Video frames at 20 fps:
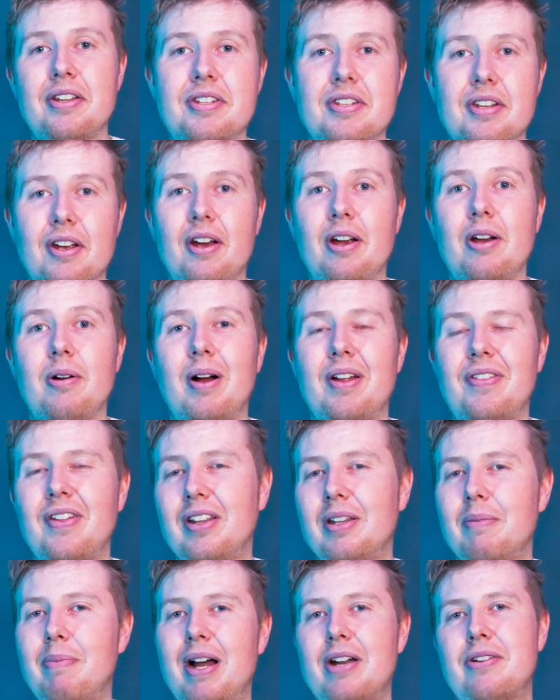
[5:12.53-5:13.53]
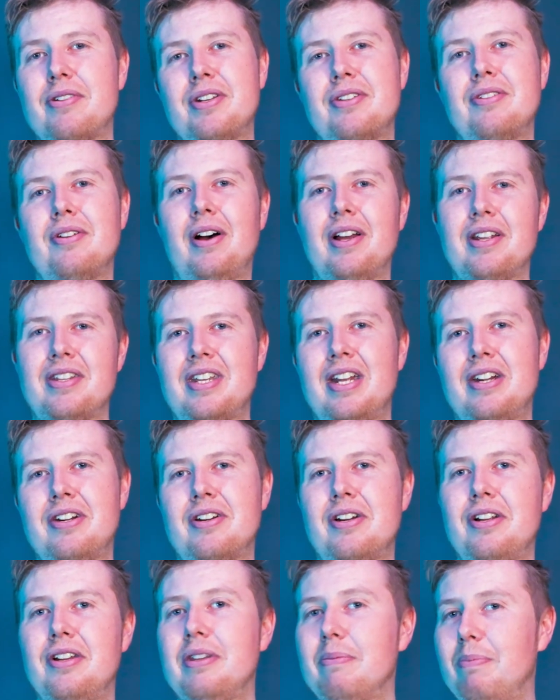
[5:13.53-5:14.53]
So I think the battery's not
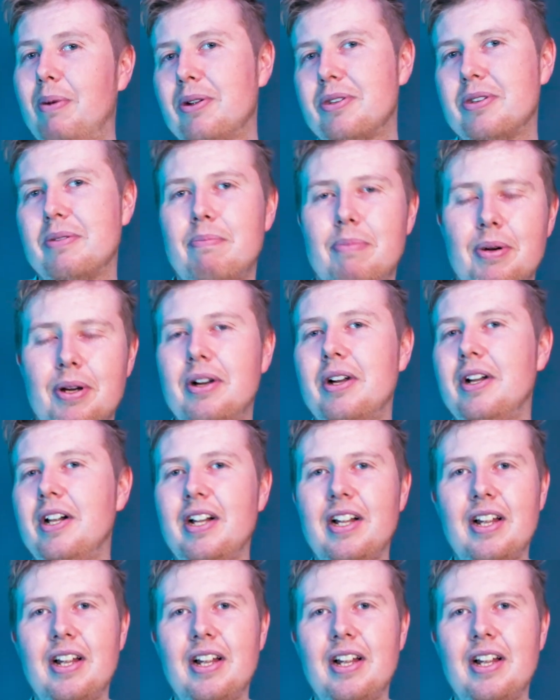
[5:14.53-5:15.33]
essentially at the bottom, but